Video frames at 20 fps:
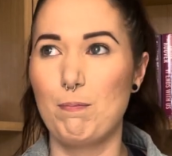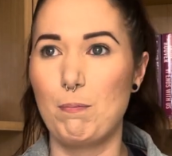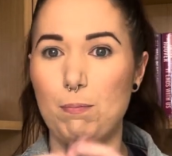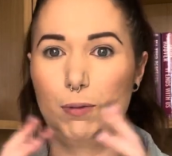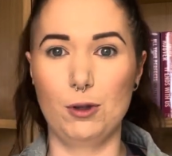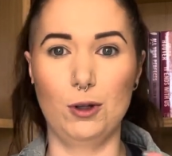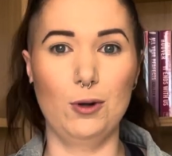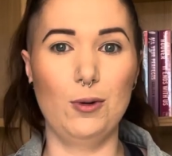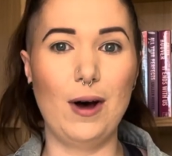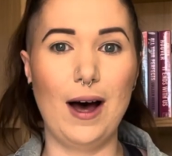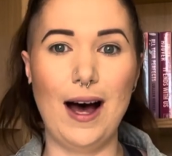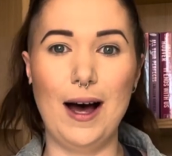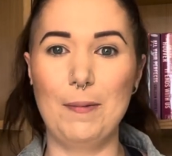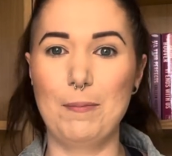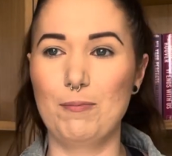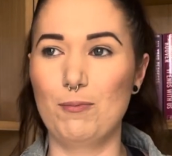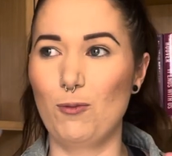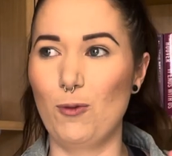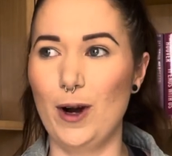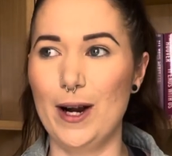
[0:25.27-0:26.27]
blew
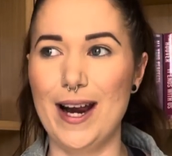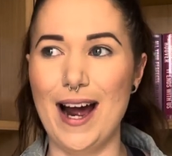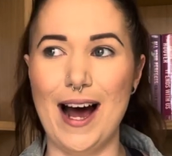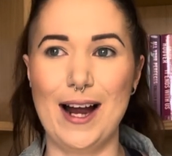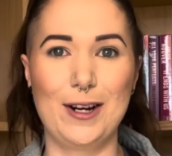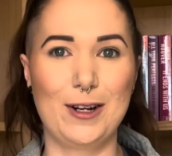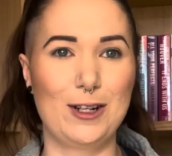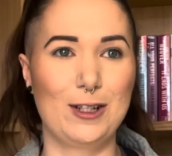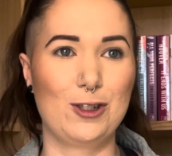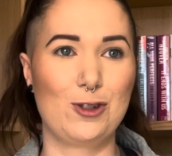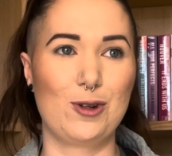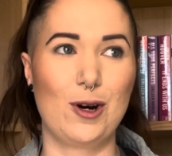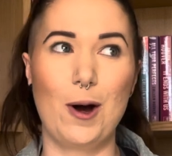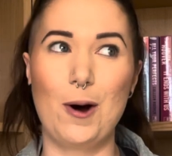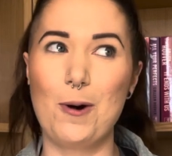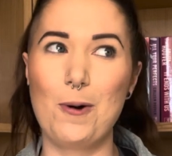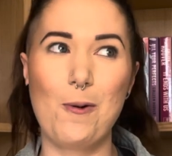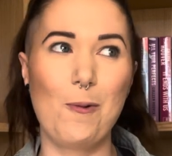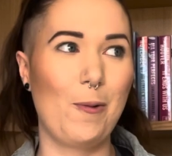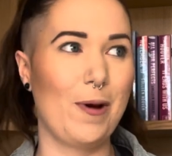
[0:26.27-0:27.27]
up, went out of
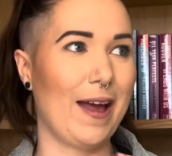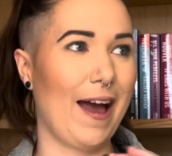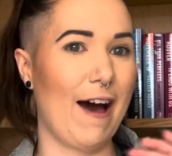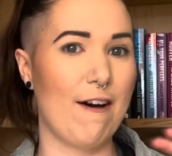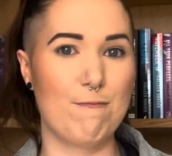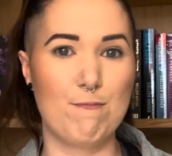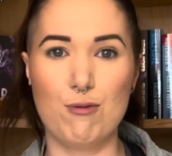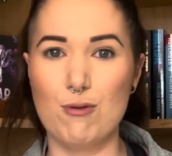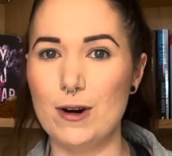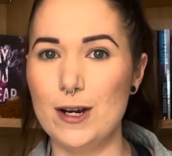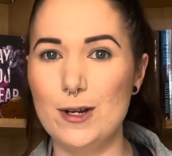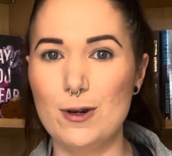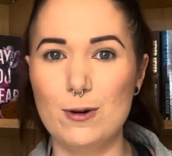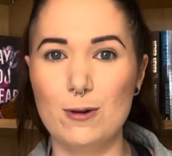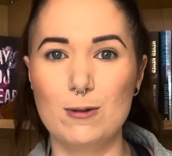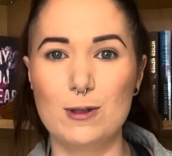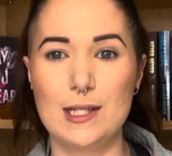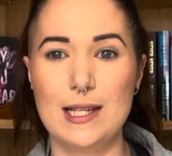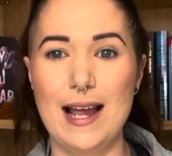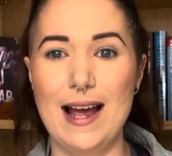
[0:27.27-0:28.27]
control. We have
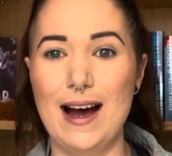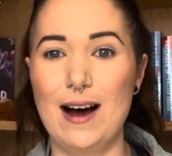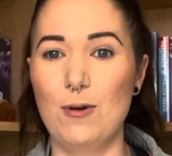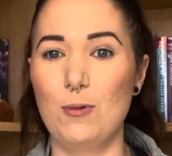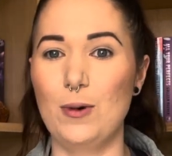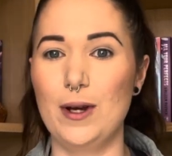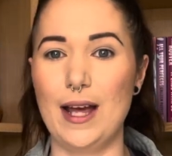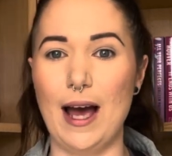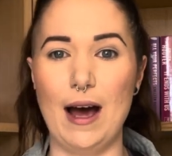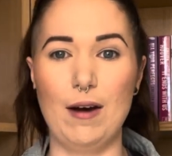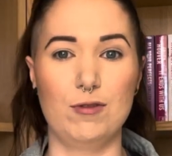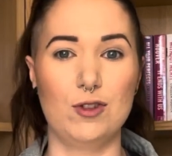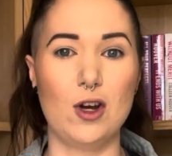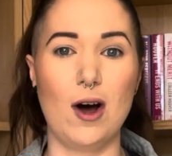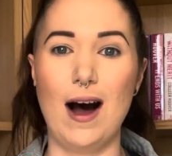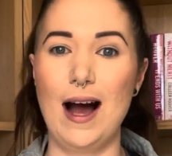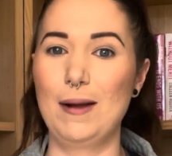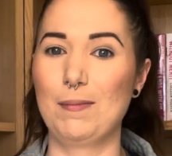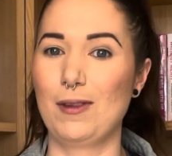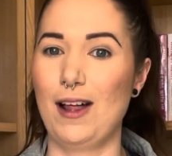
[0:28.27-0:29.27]
prequels now, we have
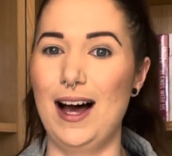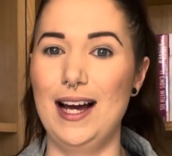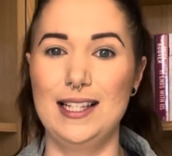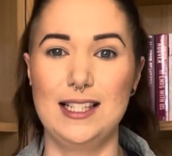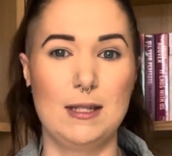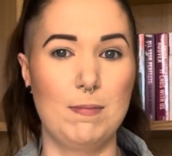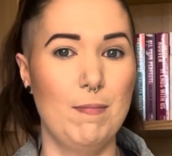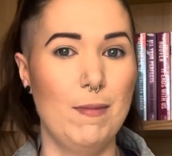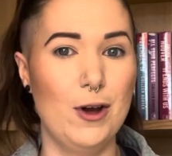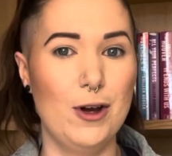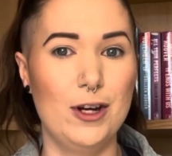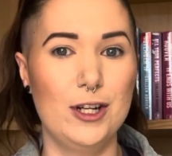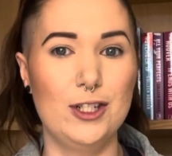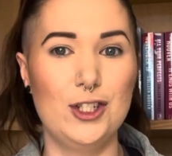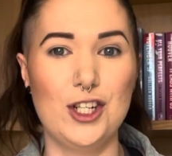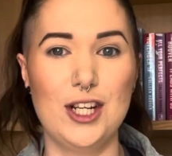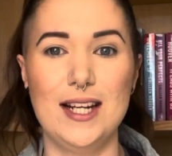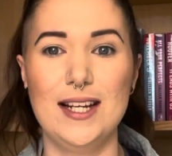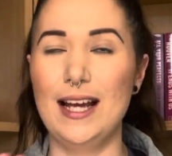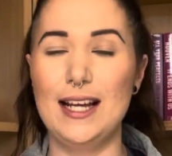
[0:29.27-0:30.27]
timelines merging.